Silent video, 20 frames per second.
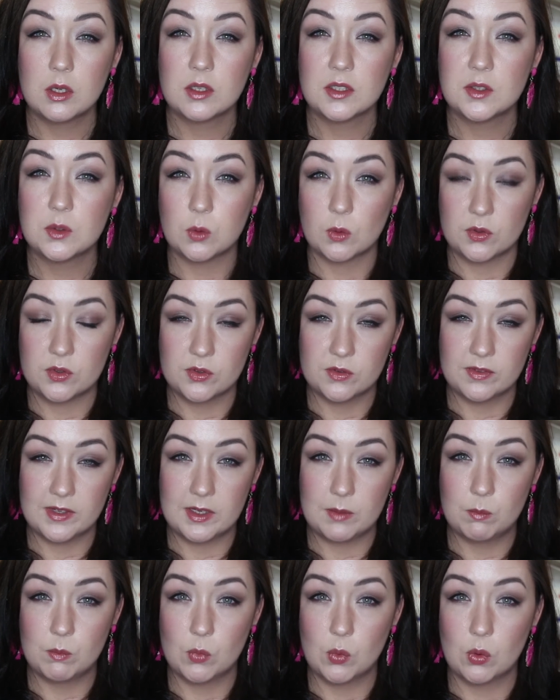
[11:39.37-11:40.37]
sort of
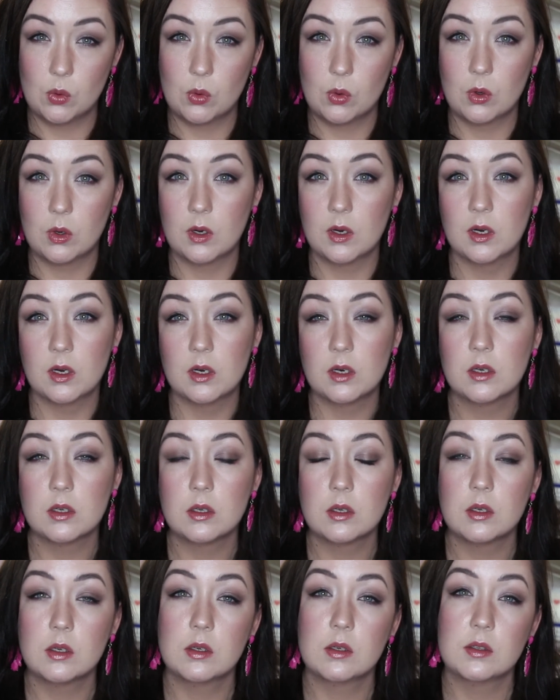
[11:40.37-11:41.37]
a more
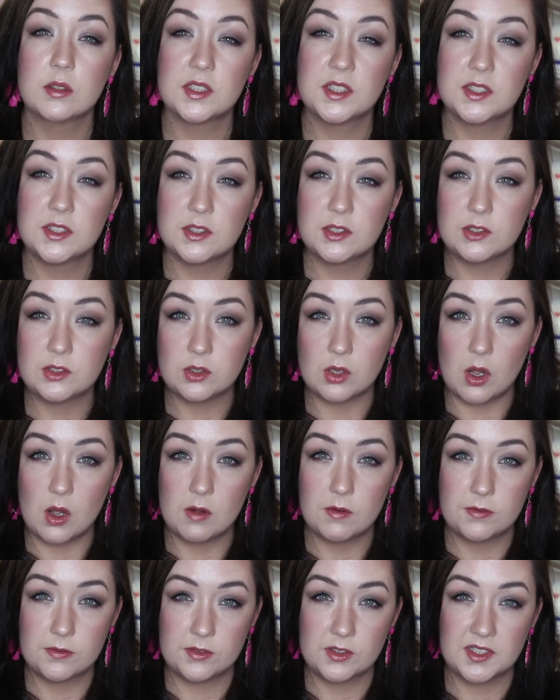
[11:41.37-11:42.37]

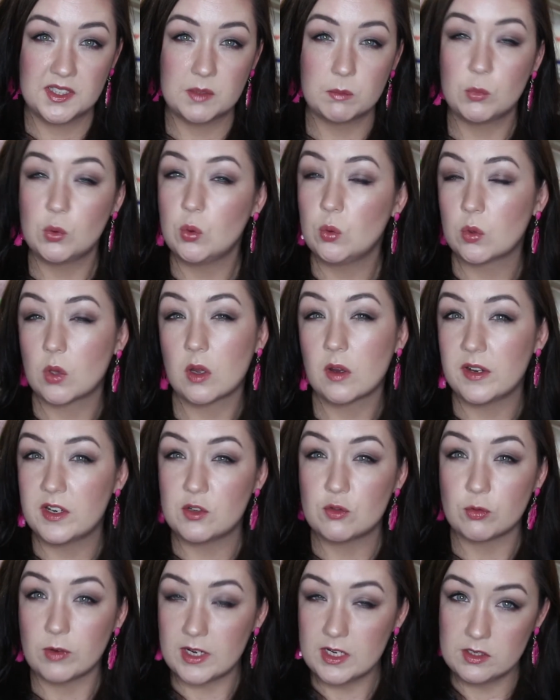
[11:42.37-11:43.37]
soft, smooth,
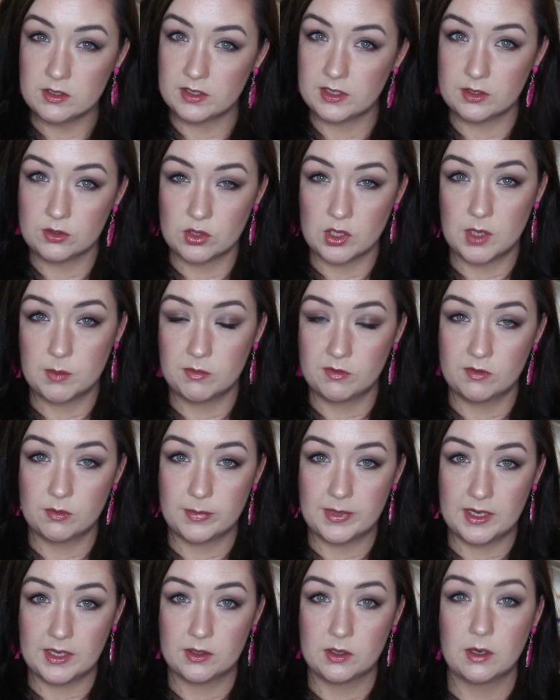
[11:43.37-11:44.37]
hydrating type of a
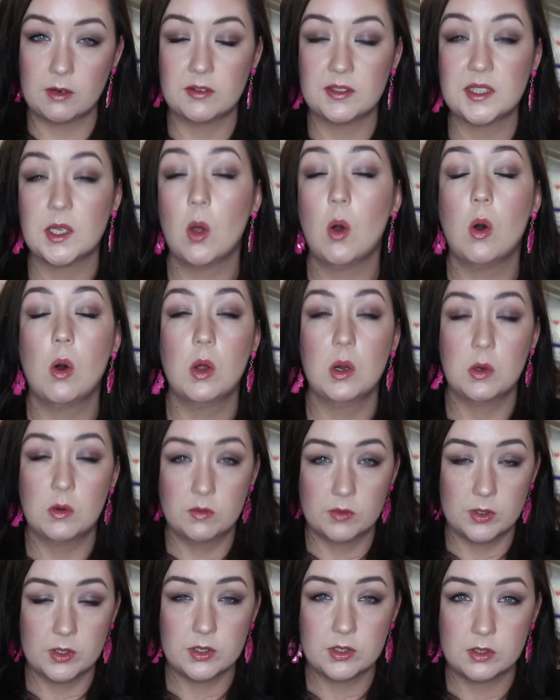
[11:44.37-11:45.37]
powder, I was all
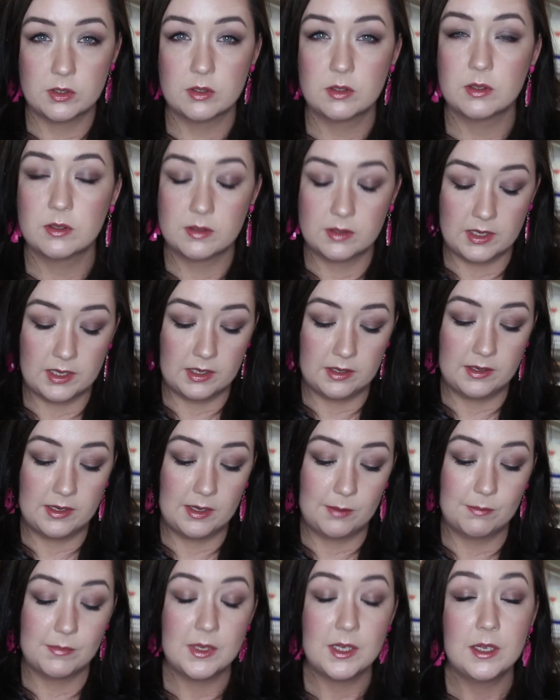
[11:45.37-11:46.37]
over it, and
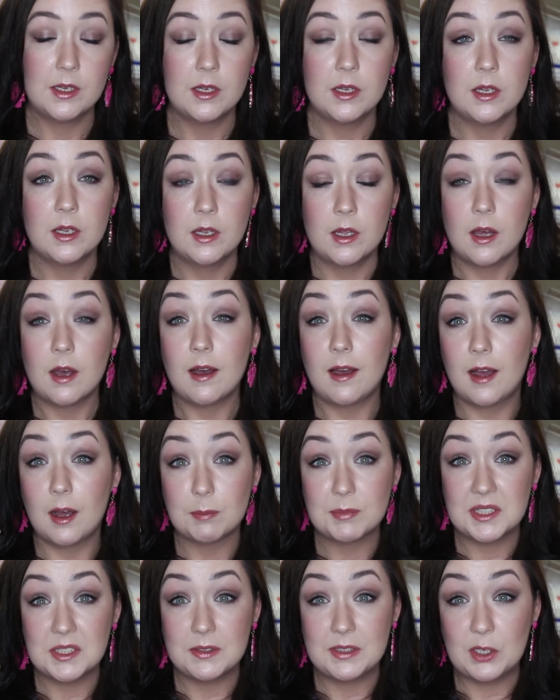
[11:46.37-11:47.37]
I
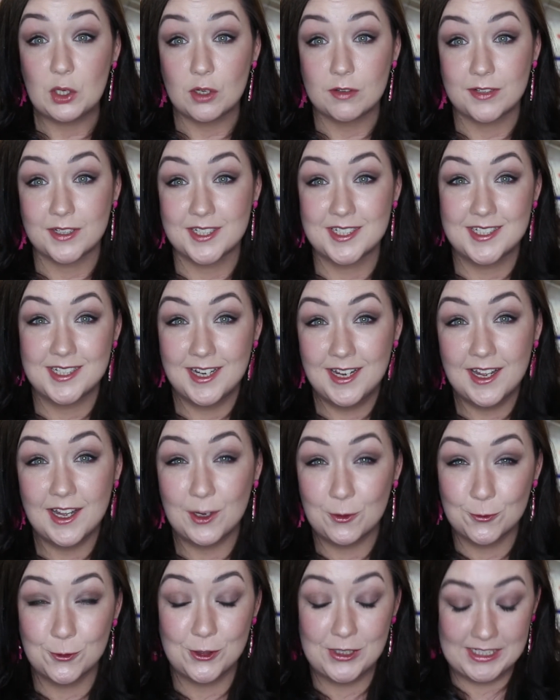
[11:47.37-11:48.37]
absolutely love it.
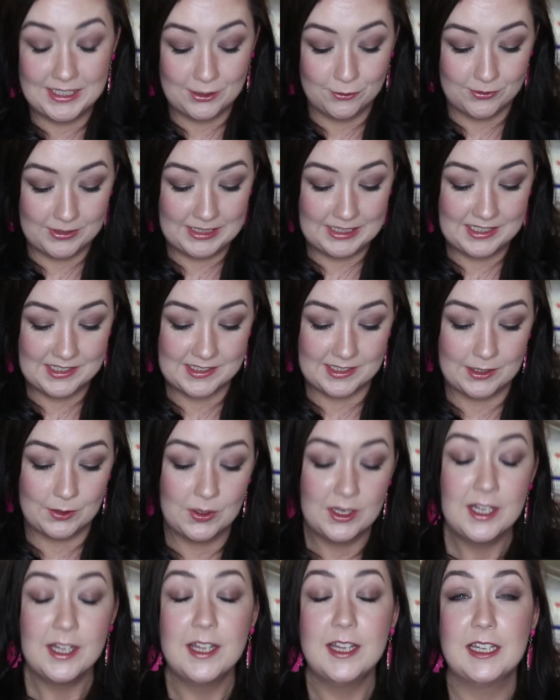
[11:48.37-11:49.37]
I really, really do.
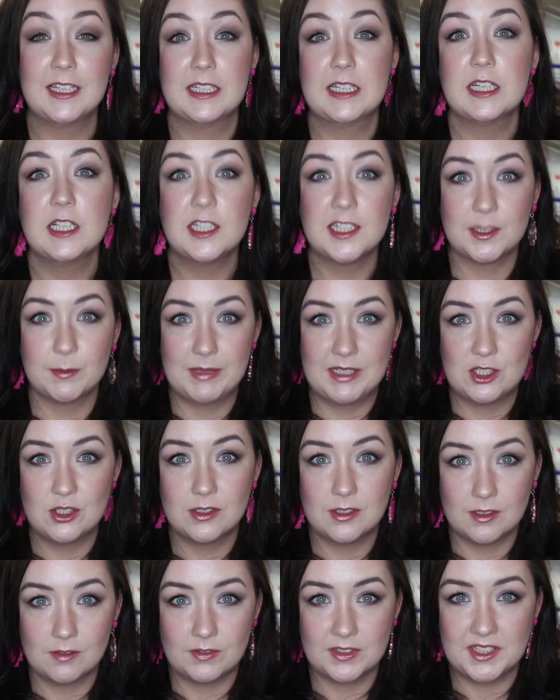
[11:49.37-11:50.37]
Kills me to
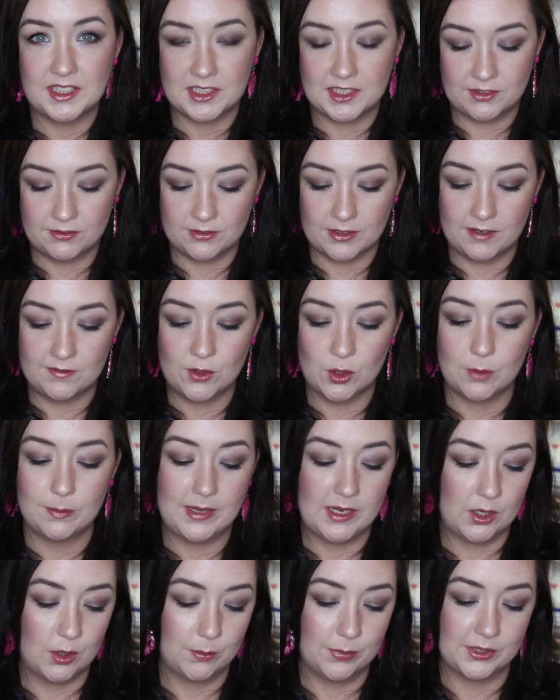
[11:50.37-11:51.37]
love a €65
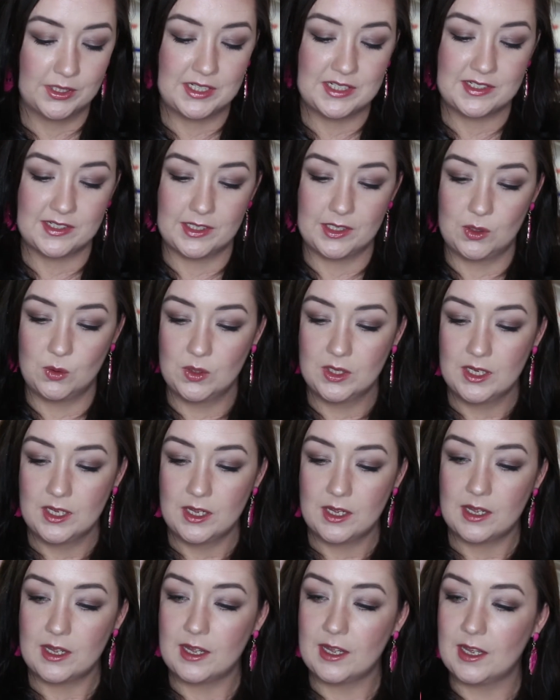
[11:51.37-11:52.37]
powder, but I do.
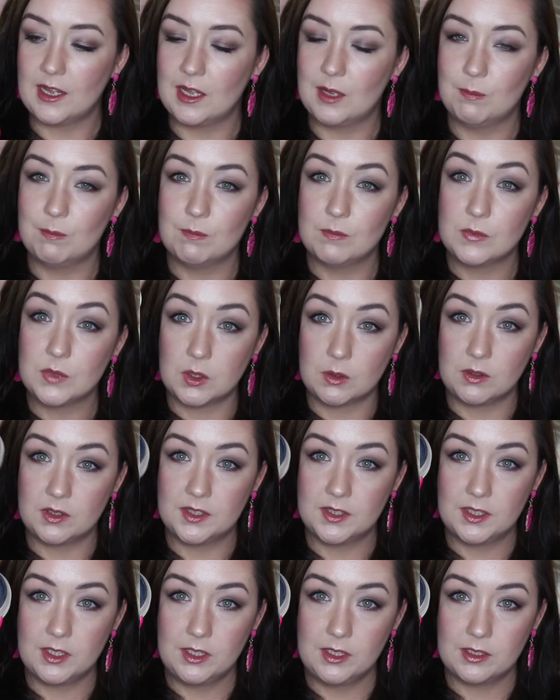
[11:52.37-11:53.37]
So you
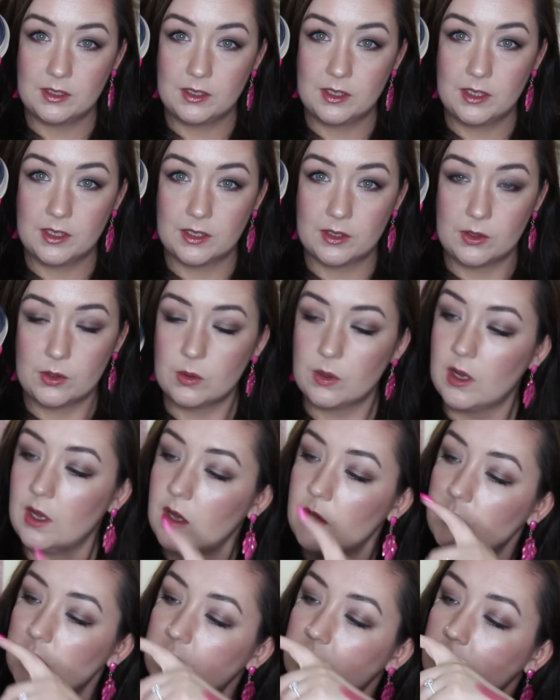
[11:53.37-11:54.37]
see in here, you
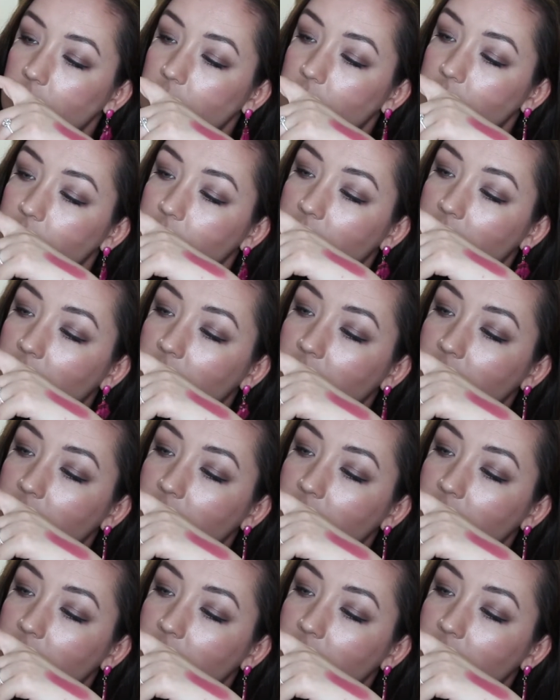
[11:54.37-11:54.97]
have a sort of a